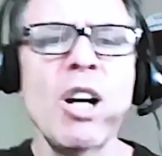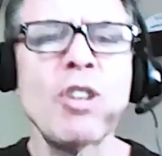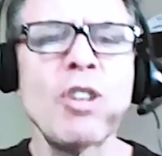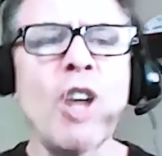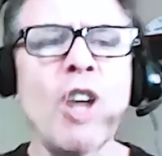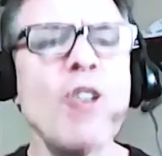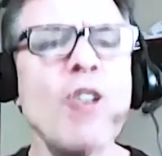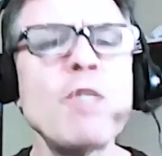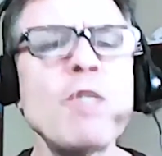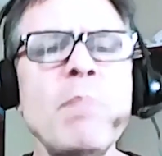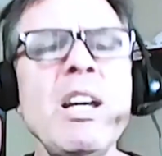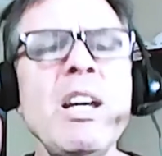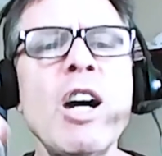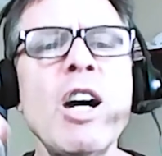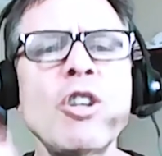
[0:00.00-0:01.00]
Learn to
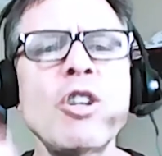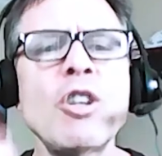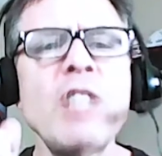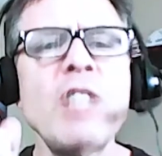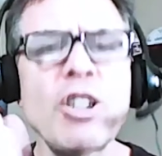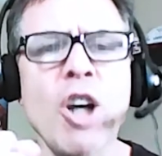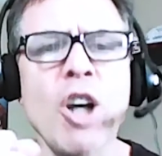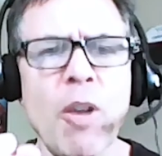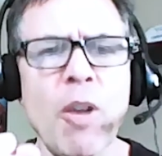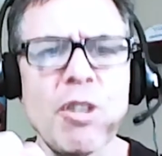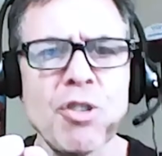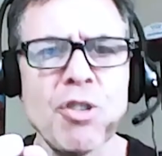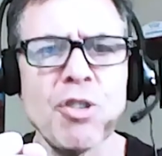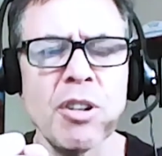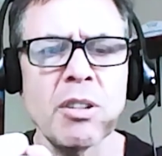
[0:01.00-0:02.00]
be a good
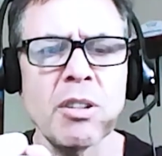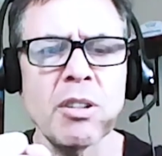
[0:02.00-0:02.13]
encourager